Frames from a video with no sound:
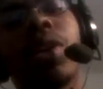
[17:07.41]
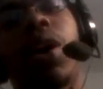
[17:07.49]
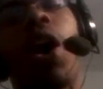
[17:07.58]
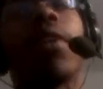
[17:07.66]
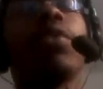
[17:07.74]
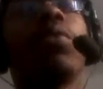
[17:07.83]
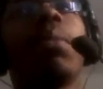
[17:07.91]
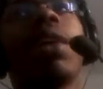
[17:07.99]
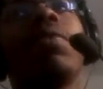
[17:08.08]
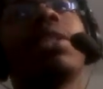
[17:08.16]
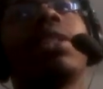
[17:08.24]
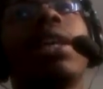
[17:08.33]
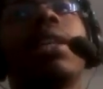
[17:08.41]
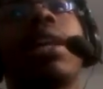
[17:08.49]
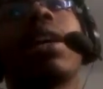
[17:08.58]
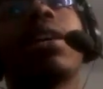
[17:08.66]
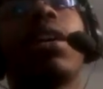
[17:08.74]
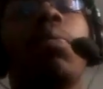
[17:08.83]
or you may have seen like
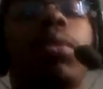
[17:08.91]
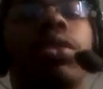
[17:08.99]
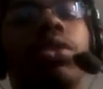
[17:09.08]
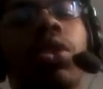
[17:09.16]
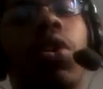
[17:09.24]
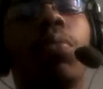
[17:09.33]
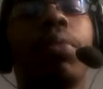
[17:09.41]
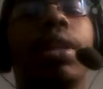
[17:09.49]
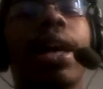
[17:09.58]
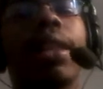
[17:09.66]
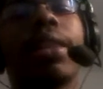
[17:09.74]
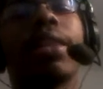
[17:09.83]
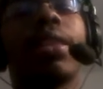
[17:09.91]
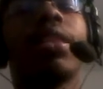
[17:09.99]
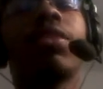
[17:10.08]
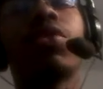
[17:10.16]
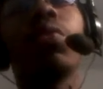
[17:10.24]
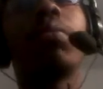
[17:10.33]
a couple of shows but not
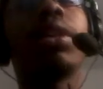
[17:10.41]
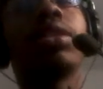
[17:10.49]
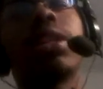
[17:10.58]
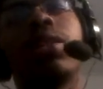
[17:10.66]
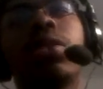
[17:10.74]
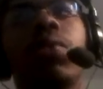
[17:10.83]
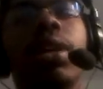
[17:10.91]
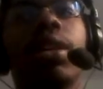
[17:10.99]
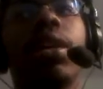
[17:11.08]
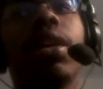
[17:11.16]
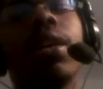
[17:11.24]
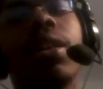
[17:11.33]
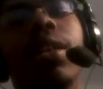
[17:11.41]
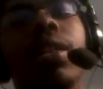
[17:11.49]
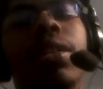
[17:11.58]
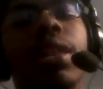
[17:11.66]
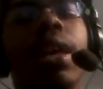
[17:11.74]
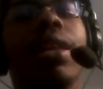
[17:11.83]
too much into it,
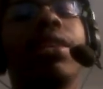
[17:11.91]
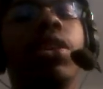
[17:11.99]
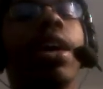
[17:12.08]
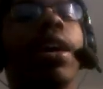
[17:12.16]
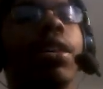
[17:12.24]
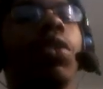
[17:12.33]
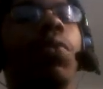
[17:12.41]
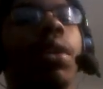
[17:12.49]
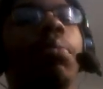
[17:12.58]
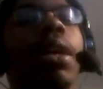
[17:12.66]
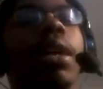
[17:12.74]
then yeah, you would have been